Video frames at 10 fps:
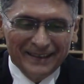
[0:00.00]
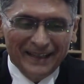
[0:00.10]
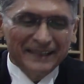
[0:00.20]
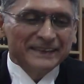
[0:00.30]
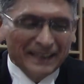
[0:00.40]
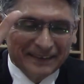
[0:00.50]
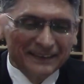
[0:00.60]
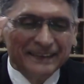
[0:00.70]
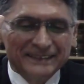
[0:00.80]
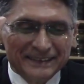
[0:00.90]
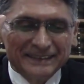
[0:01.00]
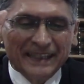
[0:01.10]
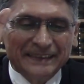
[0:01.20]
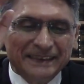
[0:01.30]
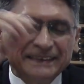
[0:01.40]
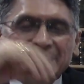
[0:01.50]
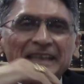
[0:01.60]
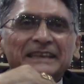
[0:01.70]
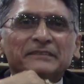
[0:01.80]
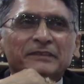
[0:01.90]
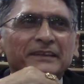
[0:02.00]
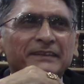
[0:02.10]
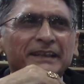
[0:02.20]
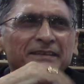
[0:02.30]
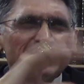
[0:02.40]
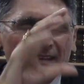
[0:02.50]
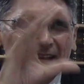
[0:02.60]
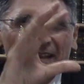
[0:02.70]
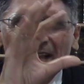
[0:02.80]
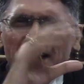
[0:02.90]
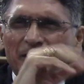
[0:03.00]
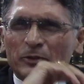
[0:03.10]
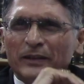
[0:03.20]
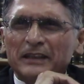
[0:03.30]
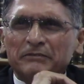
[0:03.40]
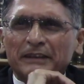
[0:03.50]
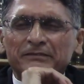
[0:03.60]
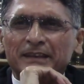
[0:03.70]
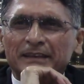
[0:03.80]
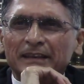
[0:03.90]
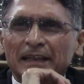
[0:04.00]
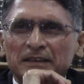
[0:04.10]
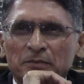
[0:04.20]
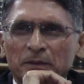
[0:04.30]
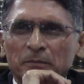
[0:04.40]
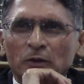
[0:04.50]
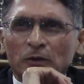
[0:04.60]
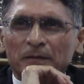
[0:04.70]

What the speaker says: I calculated 1995 rates, 25-30 lakhs per book.